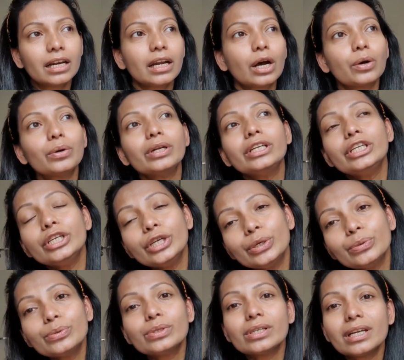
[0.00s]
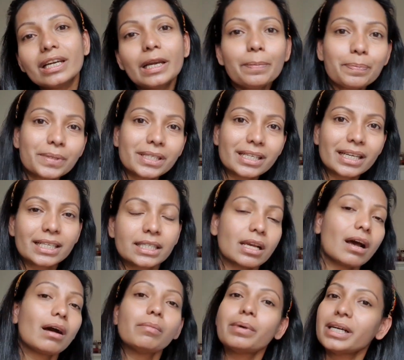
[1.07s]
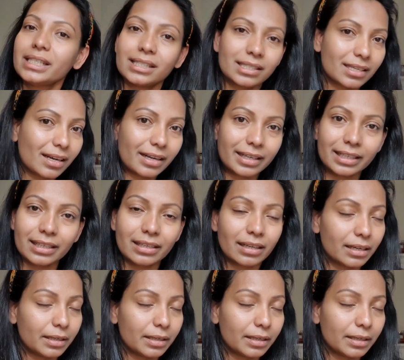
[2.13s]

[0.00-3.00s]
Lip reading: Now, nude lipsticks are my style,